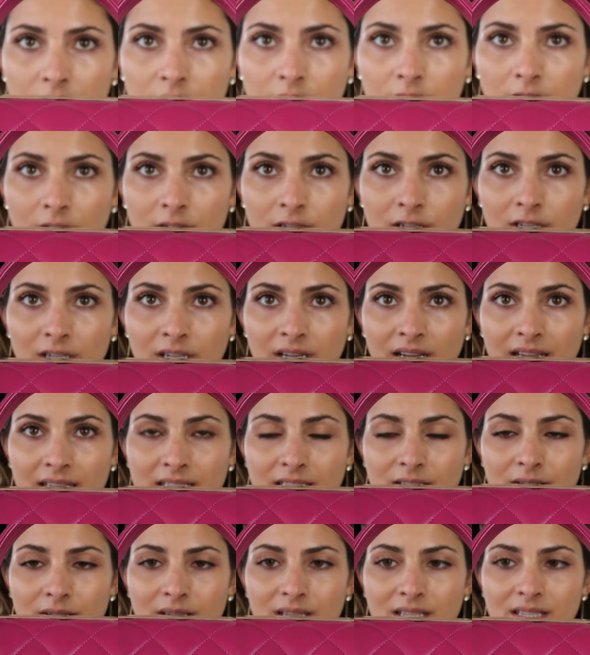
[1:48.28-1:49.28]
color,
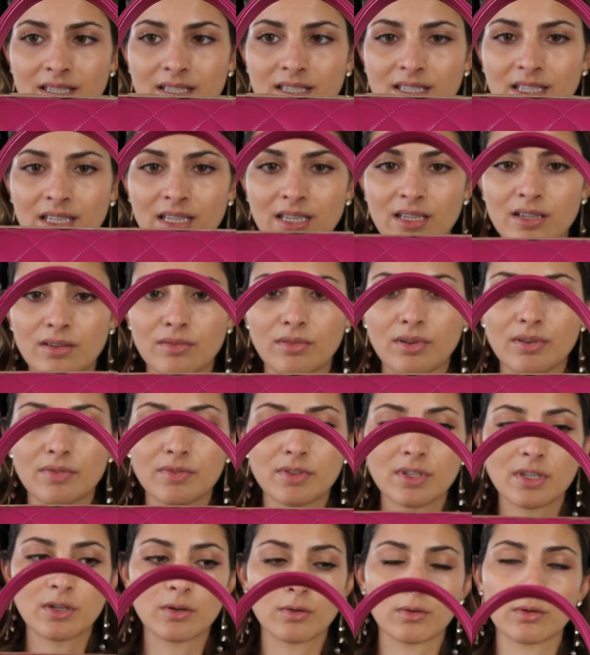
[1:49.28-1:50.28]
as you can see, with
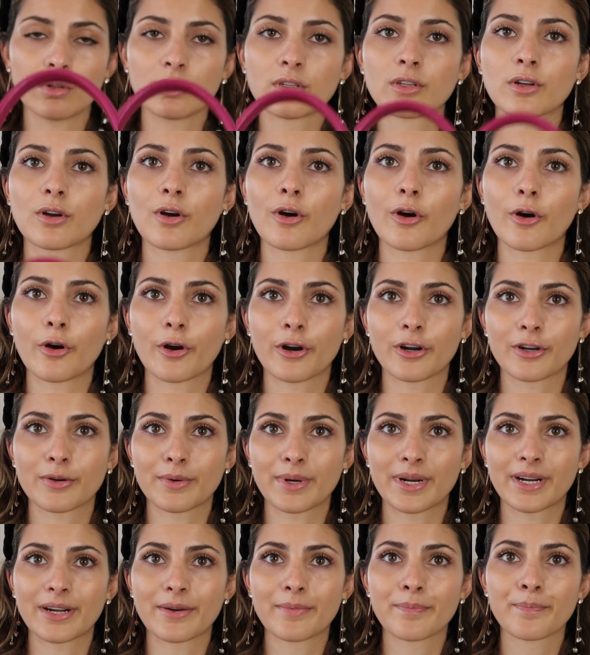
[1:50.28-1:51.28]
the gold
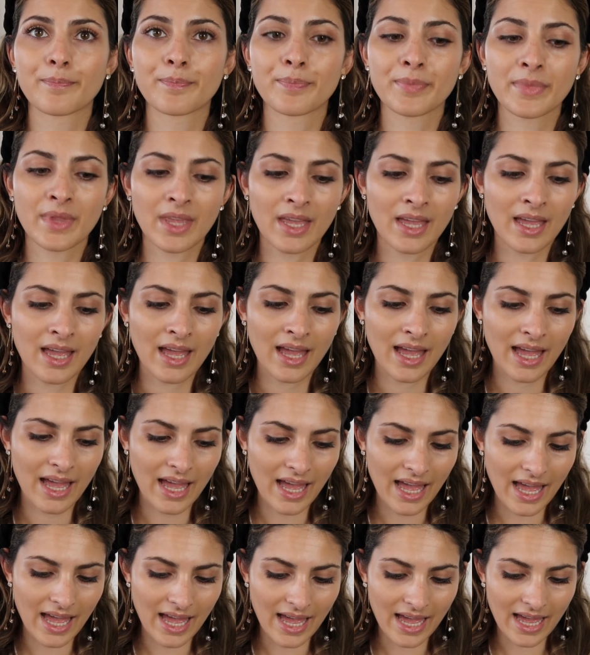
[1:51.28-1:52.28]
hardware,
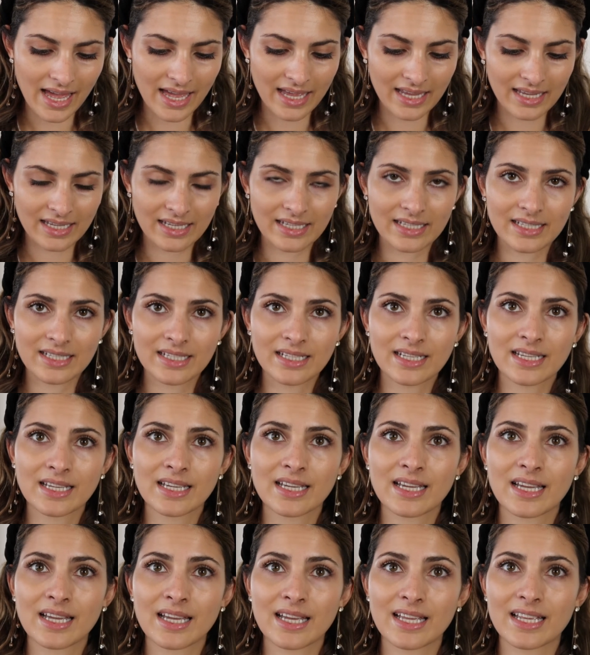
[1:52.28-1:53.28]
and
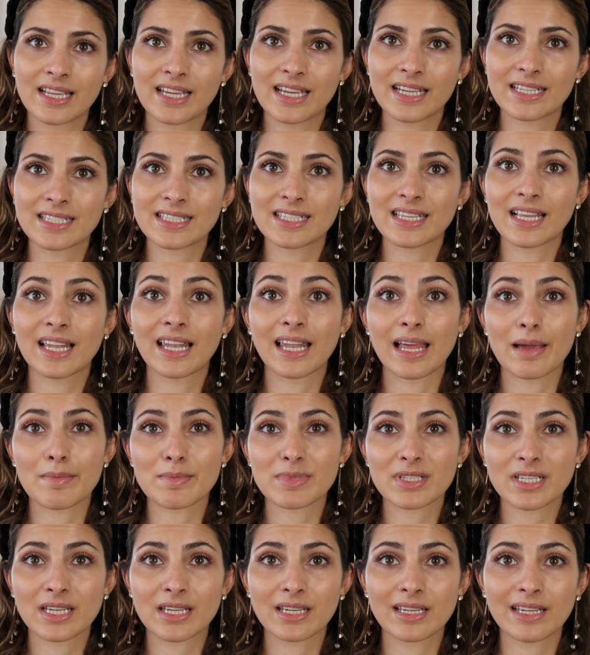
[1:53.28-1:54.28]
it's
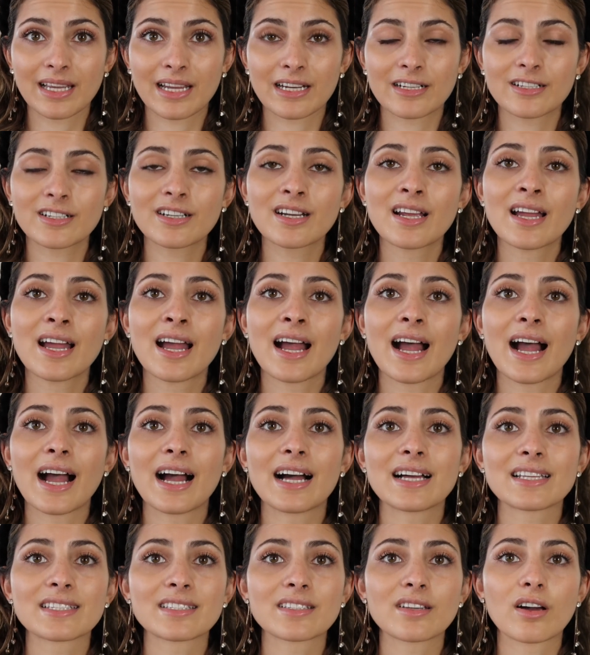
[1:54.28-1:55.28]
lambskin leather,
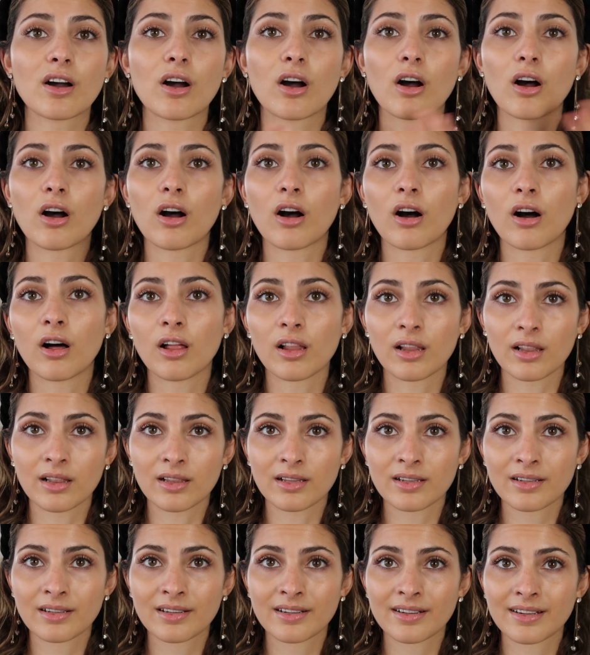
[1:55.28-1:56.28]
as all
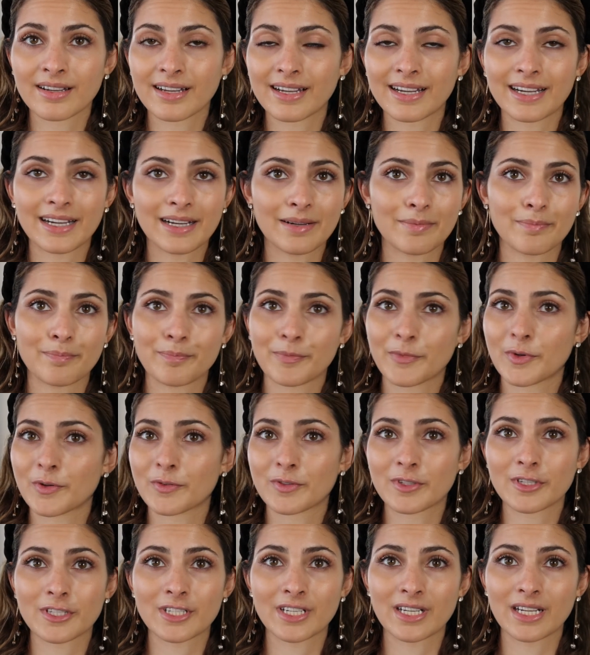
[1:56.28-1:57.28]
of
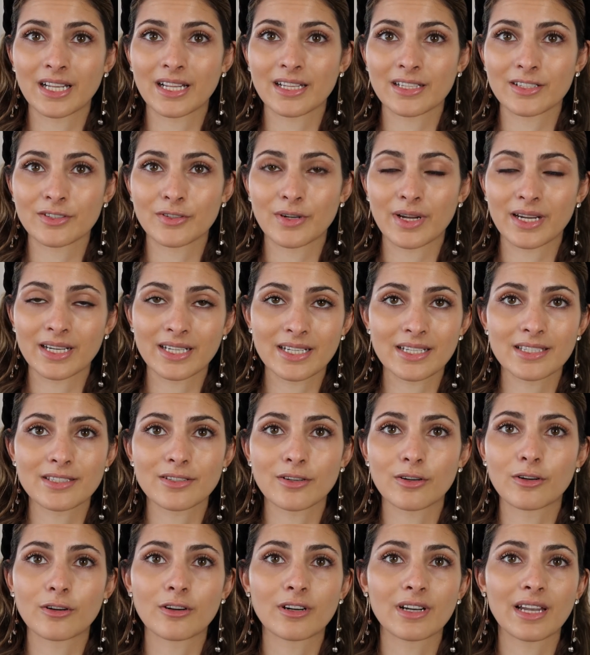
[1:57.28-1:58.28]
the Chanel Trendys
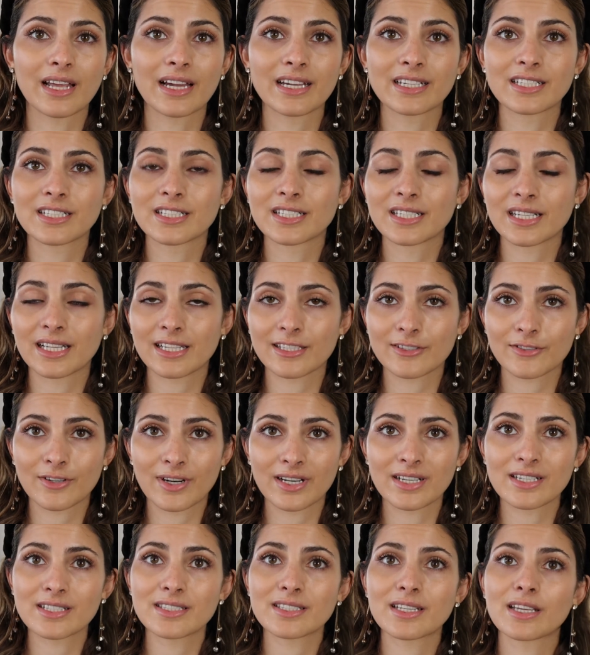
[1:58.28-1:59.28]
are. Like the Chanel
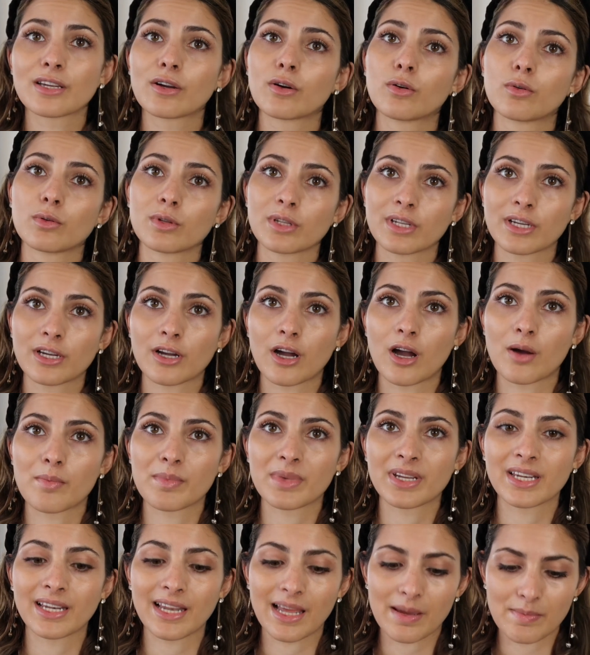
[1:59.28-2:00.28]
Trendys, they only come
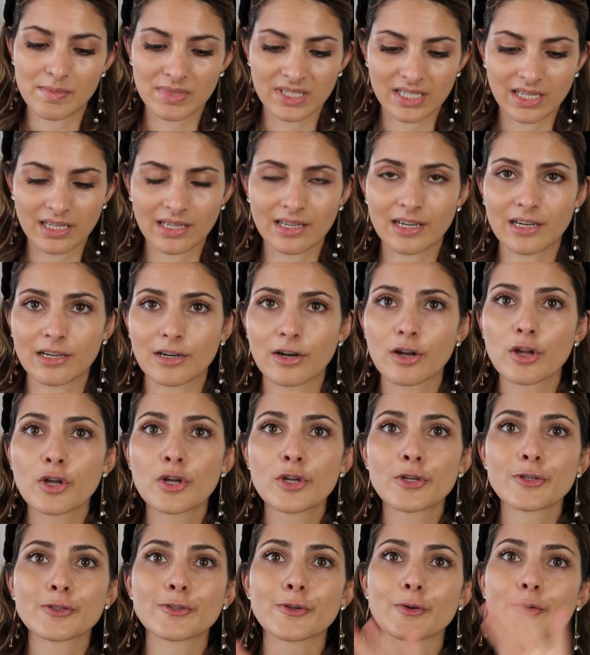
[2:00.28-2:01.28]
in lambskin leather,
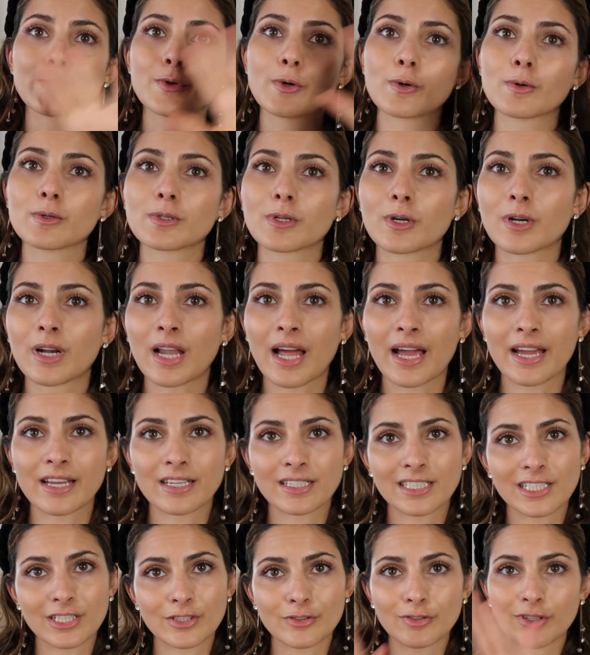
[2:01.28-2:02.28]
so those are like
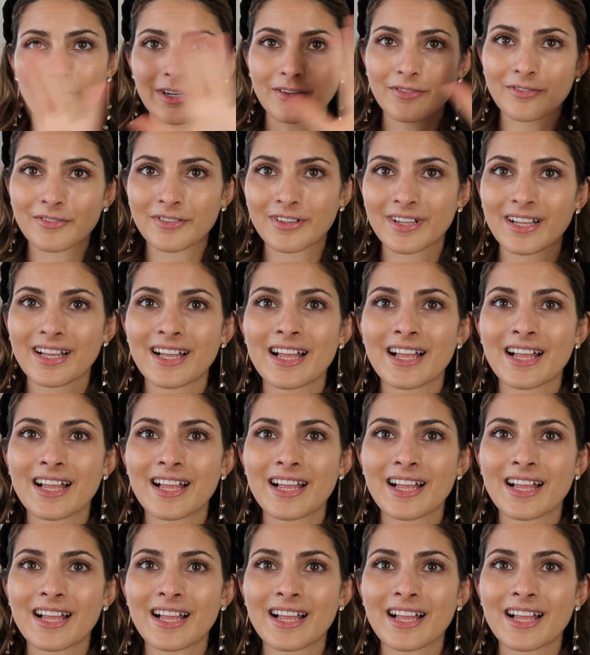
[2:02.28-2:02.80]
the rough